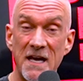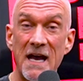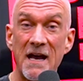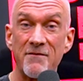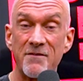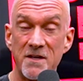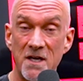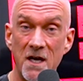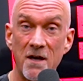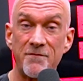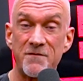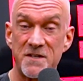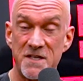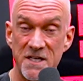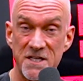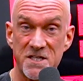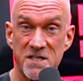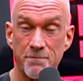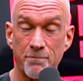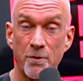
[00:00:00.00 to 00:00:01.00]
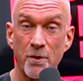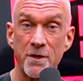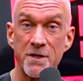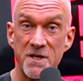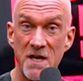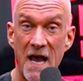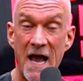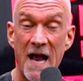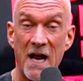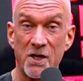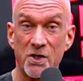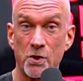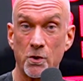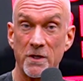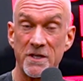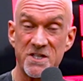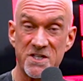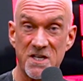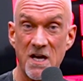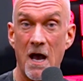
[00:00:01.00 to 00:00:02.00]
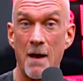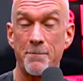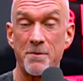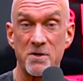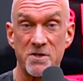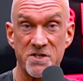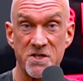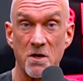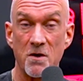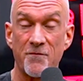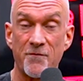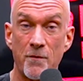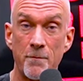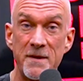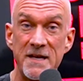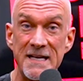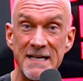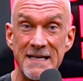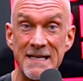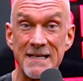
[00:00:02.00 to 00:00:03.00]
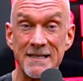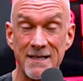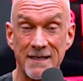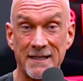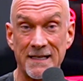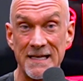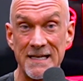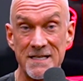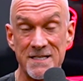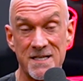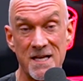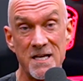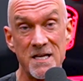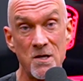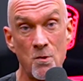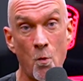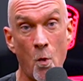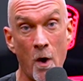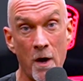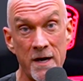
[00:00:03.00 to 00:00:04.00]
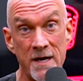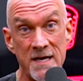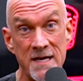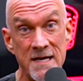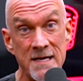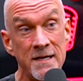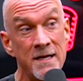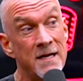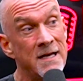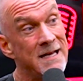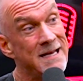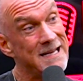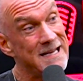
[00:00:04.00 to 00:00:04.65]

to have enough discipline to actually stop yourself from eating the things that you want to eat.